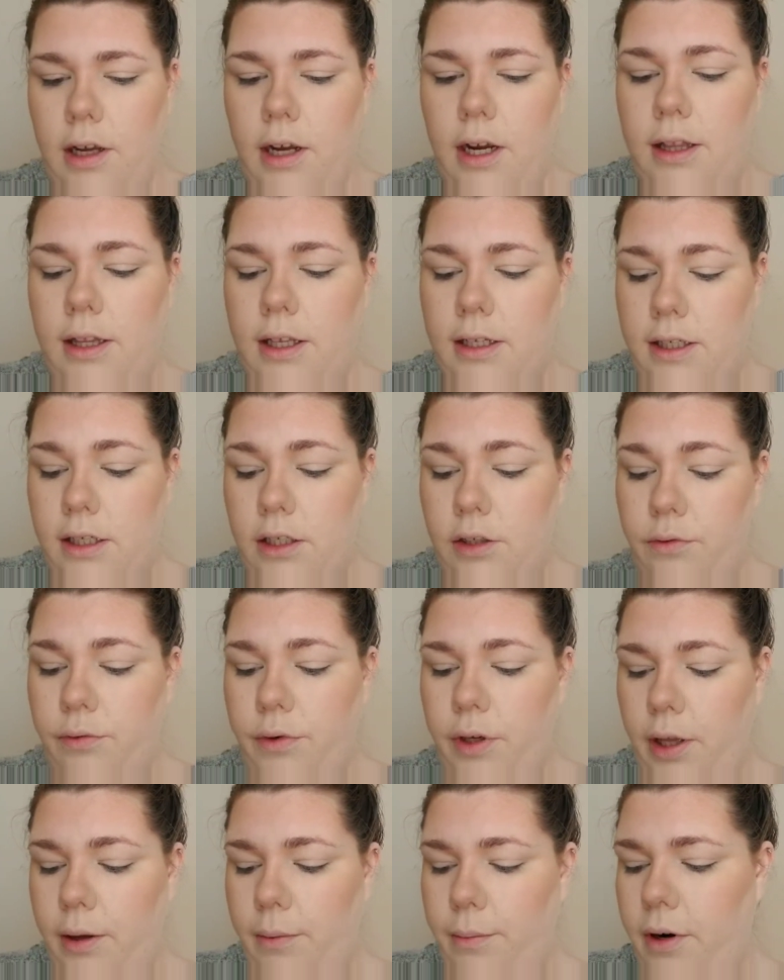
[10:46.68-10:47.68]
and this is
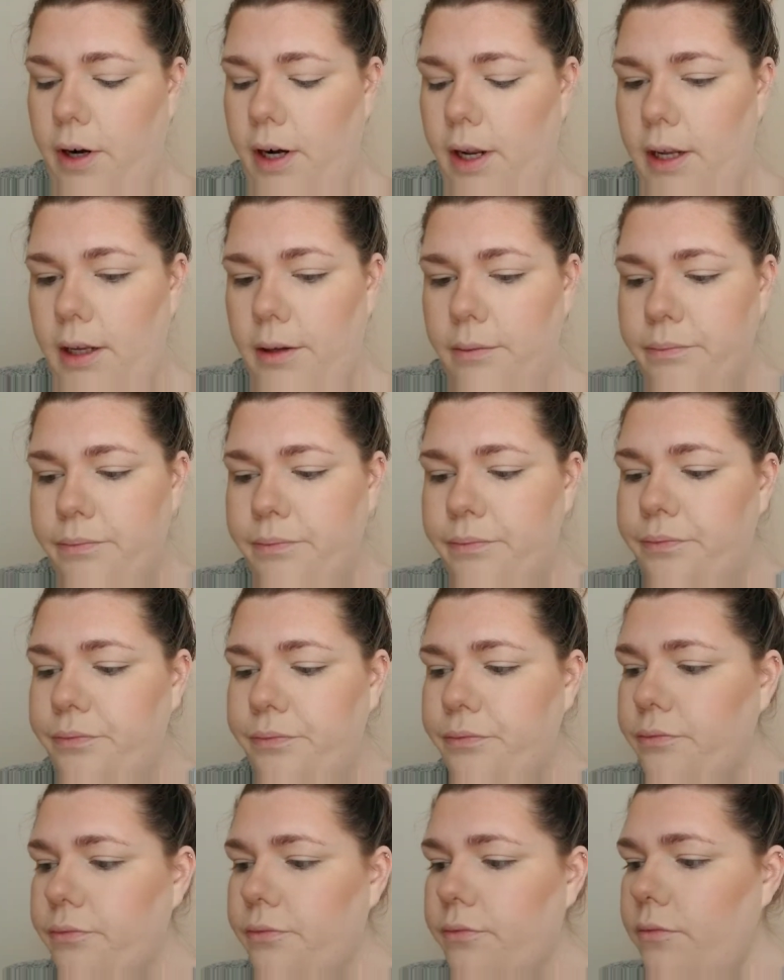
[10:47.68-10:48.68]
really pretty.
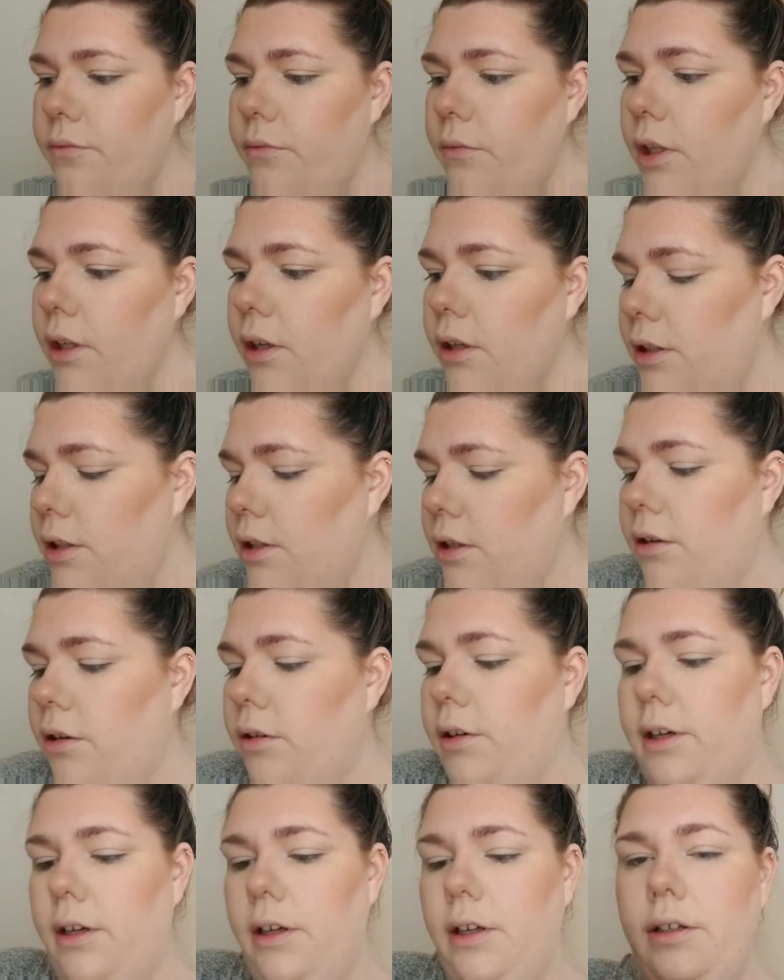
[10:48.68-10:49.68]

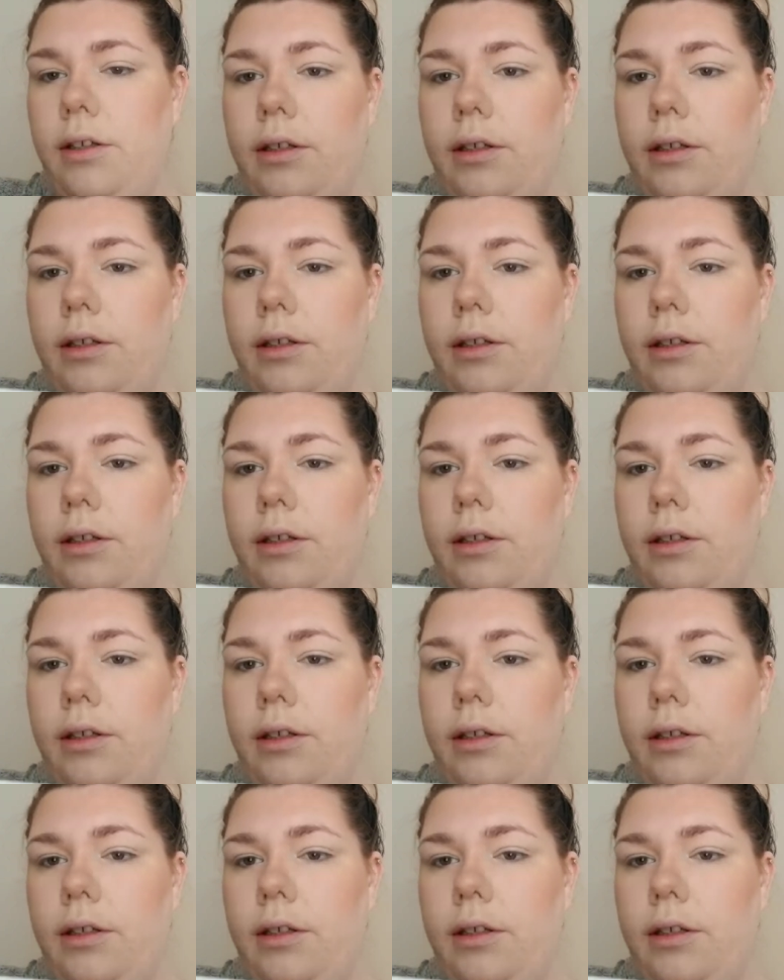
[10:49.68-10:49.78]
So